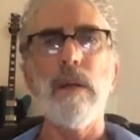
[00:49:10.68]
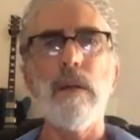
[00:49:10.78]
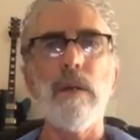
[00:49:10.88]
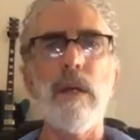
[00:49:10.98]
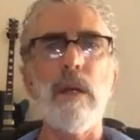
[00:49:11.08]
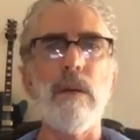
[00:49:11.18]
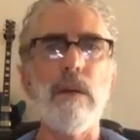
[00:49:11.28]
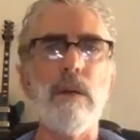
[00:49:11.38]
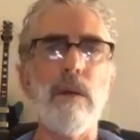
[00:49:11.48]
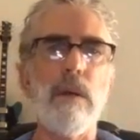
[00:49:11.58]
Yeah,
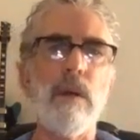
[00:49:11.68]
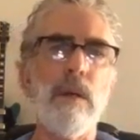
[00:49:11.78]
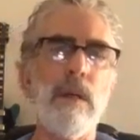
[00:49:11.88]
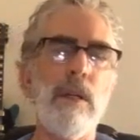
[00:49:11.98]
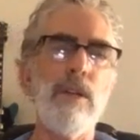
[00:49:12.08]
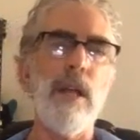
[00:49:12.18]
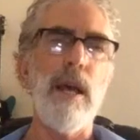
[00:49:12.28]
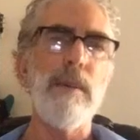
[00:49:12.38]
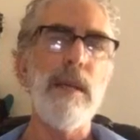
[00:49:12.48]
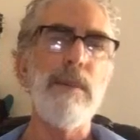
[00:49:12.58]
good
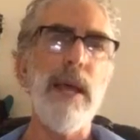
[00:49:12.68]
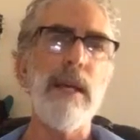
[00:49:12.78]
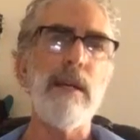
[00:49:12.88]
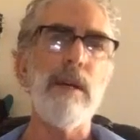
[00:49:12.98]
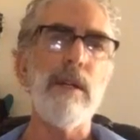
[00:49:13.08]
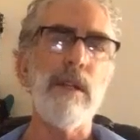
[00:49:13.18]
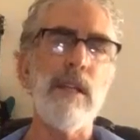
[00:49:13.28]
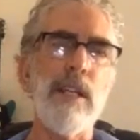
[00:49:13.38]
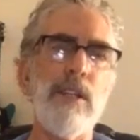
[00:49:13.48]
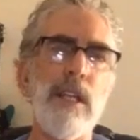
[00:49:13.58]
job. Keep that going. So
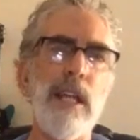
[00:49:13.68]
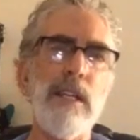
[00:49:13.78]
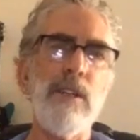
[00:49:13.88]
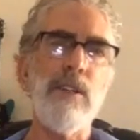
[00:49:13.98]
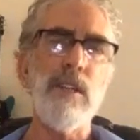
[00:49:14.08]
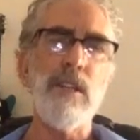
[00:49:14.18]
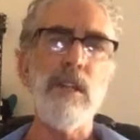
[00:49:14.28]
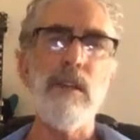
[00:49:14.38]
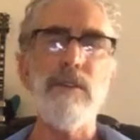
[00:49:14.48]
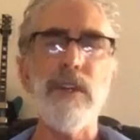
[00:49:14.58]
it gets consistent
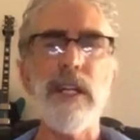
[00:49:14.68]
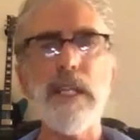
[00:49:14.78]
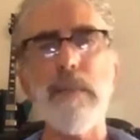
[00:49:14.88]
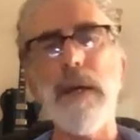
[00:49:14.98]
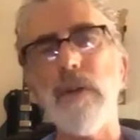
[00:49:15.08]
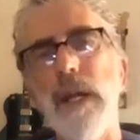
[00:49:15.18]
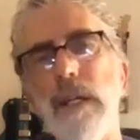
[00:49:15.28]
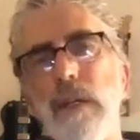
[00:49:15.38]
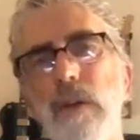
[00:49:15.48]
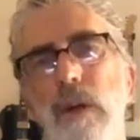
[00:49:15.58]
and he forgets about trying
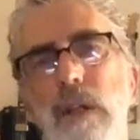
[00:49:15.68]
to do all